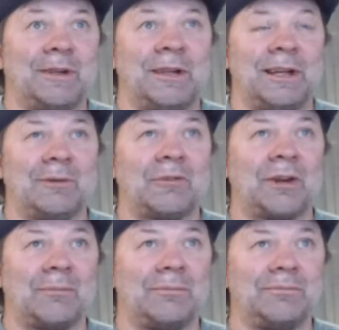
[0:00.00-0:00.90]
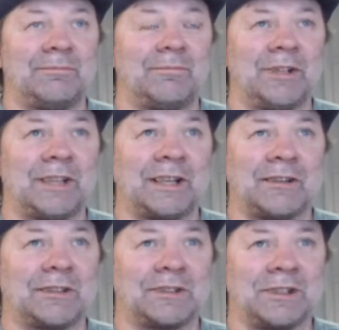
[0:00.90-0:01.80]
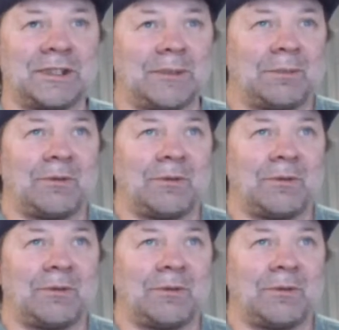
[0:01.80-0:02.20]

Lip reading: it was something ridiculously cheap.